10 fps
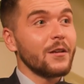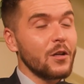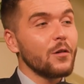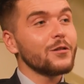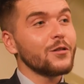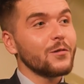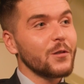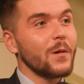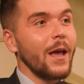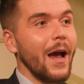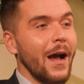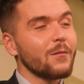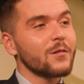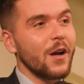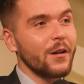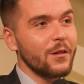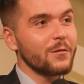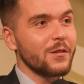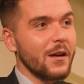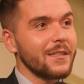As long as you're doing it outside of
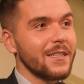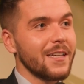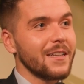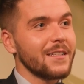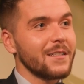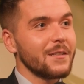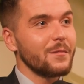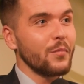those 90 days